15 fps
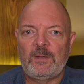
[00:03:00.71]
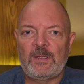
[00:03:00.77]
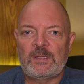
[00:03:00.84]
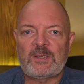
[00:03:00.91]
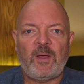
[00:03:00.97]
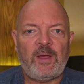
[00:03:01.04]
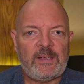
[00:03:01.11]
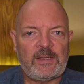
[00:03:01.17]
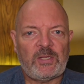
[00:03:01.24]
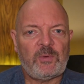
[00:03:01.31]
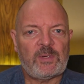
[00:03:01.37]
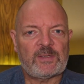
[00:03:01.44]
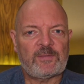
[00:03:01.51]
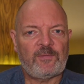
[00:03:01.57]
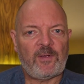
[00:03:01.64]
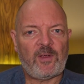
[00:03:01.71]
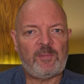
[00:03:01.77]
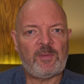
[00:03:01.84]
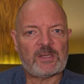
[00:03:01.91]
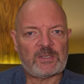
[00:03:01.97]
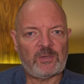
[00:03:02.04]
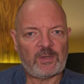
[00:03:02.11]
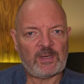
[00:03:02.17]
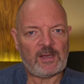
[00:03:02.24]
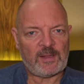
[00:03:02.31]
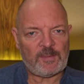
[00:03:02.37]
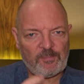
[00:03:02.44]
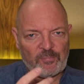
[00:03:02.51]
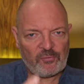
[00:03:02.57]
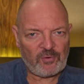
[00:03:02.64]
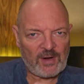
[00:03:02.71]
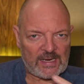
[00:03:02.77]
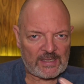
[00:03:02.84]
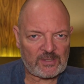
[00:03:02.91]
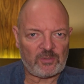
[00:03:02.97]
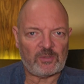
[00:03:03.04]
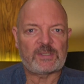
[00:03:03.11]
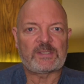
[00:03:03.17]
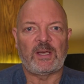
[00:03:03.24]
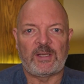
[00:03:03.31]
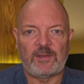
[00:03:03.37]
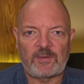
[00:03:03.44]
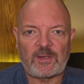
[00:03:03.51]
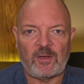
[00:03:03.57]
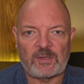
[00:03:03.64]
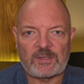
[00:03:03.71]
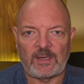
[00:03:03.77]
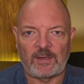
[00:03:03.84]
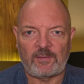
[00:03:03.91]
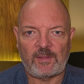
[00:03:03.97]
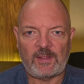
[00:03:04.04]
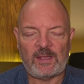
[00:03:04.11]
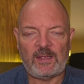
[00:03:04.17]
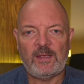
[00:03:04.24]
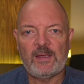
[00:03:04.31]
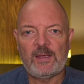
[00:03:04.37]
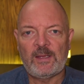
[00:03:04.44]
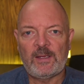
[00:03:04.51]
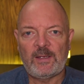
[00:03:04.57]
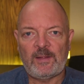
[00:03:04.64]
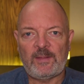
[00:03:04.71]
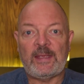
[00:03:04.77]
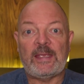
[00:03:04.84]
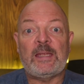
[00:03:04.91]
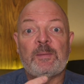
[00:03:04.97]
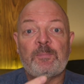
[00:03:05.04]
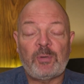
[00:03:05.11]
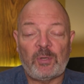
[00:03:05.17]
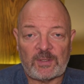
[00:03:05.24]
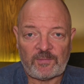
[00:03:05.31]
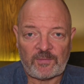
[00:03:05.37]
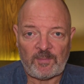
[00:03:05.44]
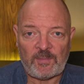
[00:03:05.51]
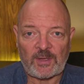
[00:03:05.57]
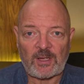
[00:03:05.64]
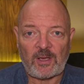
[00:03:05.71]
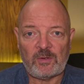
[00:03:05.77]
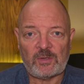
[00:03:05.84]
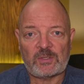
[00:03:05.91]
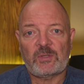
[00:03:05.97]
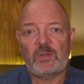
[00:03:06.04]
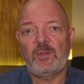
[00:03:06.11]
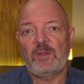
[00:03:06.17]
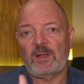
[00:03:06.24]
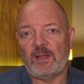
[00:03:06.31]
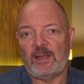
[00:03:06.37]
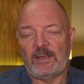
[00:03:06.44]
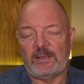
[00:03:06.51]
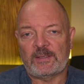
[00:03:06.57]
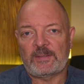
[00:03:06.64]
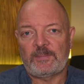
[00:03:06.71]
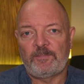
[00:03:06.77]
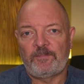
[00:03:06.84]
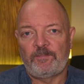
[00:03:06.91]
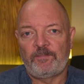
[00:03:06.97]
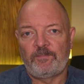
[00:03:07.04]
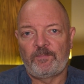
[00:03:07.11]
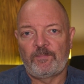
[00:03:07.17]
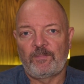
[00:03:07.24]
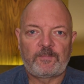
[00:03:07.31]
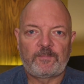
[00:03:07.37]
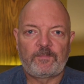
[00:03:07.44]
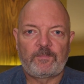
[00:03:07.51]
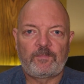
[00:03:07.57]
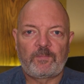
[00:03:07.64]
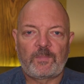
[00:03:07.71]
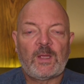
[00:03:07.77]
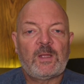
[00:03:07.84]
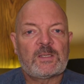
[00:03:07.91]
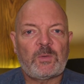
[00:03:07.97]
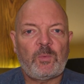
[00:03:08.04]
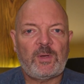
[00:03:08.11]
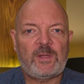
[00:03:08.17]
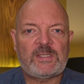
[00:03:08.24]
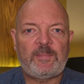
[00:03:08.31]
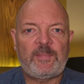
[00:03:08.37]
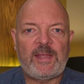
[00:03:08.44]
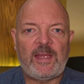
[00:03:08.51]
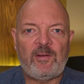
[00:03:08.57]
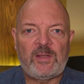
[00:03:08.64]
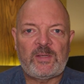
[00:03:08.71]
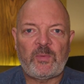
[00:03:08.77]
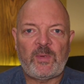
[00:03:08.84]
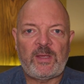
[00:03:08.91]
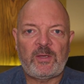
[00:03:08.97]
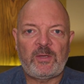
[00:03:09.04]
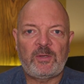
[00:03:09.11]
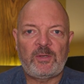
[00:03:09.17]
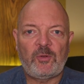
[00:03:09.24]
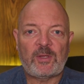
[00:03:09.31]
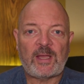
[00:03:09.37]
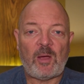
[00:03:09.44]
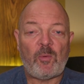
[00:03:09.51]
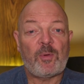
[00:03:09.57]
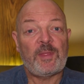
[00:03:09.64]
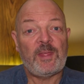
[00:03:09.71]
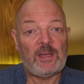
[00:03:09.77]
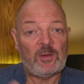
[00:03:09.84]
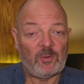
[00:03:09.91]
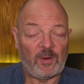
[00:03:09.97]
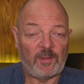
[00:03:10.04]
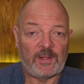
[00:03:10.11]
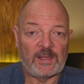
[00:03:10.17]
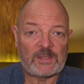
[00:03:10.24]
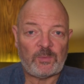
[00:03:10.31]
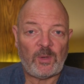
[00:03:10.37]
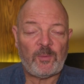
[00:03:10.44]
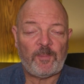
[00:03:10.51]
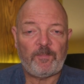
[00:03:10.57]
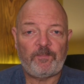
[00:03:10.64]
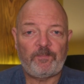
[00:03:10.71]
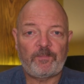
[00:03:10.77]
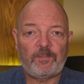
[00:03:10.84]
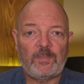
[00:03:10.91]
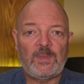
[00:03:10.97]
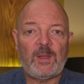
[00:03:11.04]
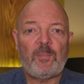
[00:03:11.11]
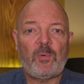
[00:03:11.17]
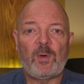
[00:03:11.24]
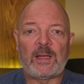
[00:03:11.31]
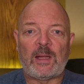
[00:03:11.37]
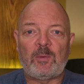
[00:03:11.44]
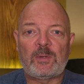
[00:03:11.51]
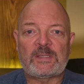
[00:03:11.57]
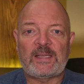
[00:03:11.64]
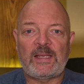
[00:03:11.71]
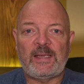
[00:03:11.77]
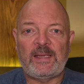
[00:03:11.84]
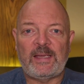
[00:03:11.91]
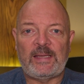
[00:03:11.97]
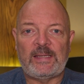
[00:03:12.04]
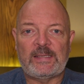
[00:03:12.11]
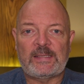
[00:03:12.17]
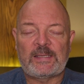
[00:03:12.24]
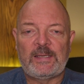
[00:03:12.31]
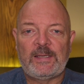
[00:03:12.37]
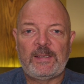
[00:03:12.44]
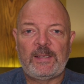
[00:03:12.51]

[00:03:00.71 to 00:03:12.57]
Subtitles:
So I2 is very much looking at the practical side of coaching, the input from the coach to the client. So what are some of the areas we could look at within all of this? Well, number one, I would say, is